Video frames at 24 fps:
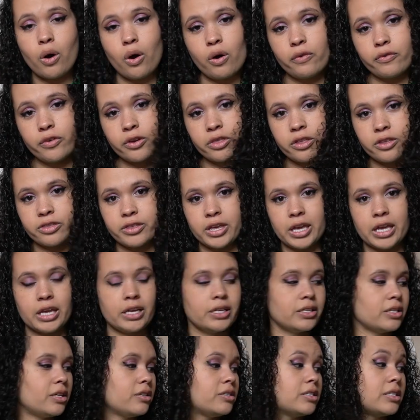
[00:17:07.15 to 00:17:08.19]
over, the
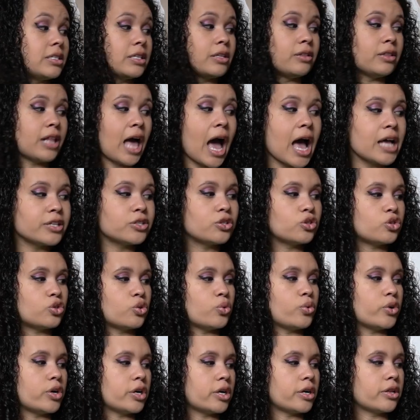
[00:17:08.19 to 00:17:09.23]
thing is the last
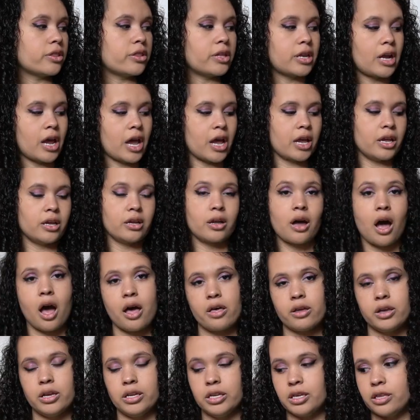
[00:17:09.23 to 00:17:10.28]
store that I
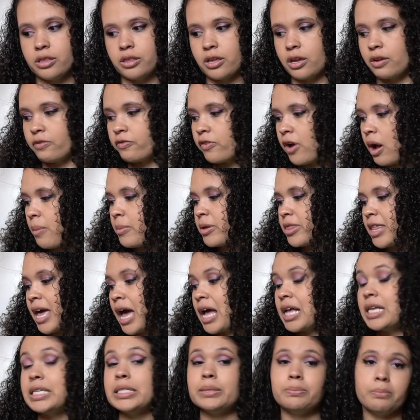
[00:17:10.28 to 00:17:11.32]
got anything from, and
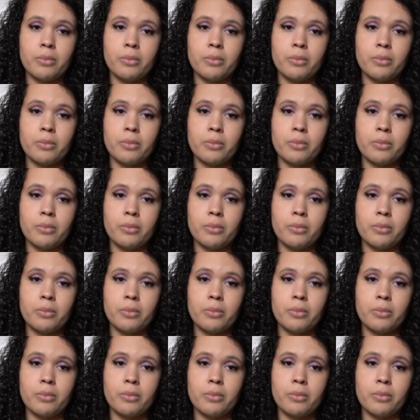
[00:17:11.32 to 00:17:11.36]
that is